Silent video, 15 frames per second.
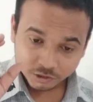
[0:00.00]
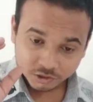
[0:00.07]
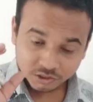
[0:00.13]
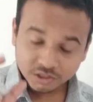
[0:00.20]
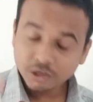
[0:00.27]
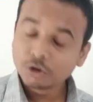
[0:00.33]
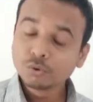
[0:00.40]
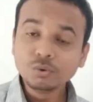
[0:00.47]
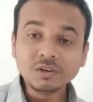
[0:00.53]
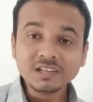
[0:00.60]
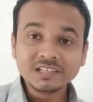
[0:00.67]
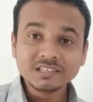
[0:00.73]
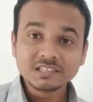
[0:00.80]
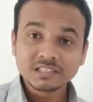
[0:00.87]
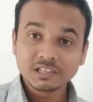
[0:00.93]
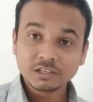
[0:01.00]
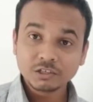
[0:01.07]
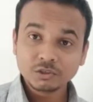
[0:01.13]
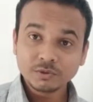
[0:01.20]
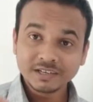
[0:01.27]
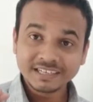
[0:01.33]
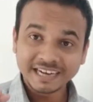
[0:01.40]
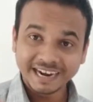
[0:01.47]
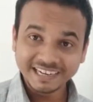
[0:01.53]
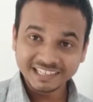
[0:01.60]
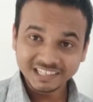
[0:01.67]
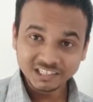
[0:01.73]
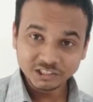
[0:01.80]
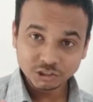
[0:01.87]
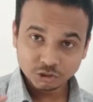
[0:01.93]
The rule is your
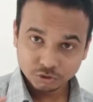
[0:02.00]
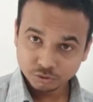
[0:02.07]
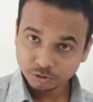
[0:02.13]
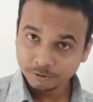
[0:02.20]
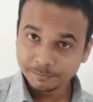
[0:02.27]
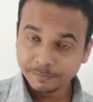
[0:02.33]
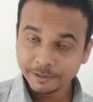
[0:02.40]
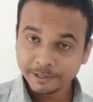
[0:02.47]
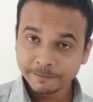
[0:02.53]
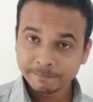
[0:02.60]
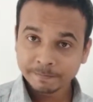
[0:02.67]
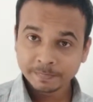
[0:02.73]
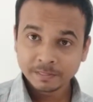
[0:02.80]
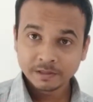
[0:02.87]
title should be